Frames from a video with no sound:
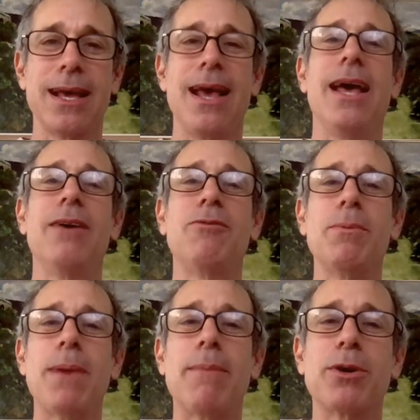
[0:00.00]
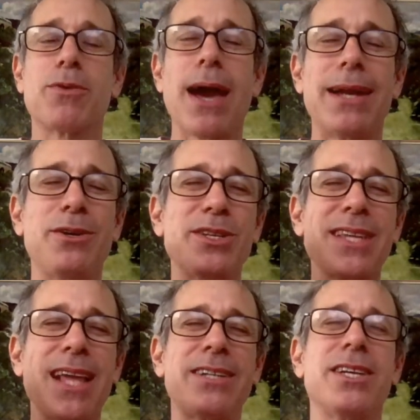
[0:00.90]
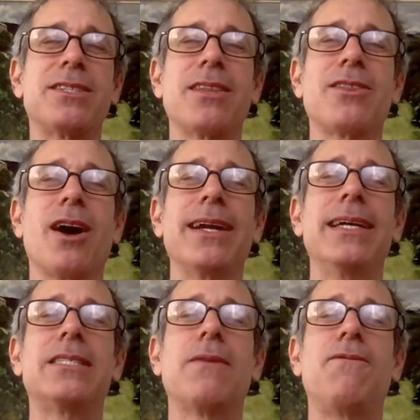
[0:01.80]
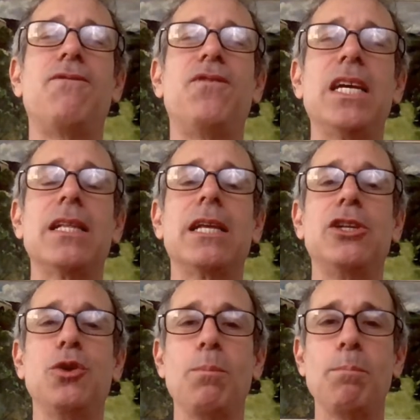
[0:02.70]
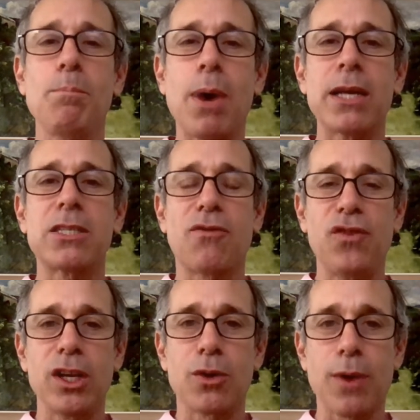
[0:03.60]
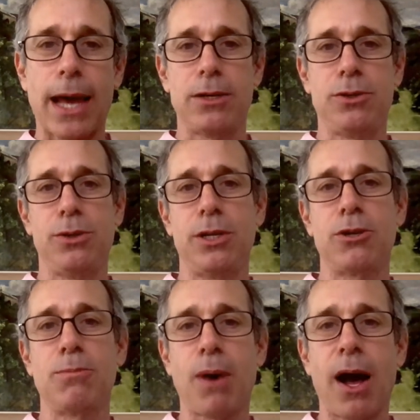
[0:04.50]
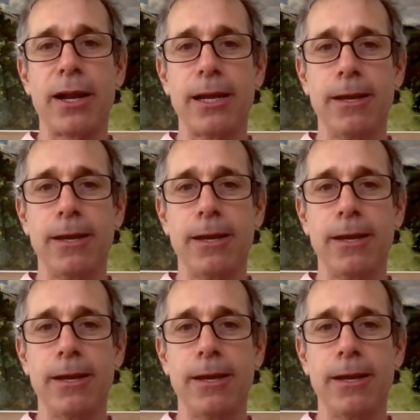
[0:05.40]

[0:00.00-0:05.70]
And remember, gratitude is not just a thought, it's a feeling. You must feel gratitude in your body.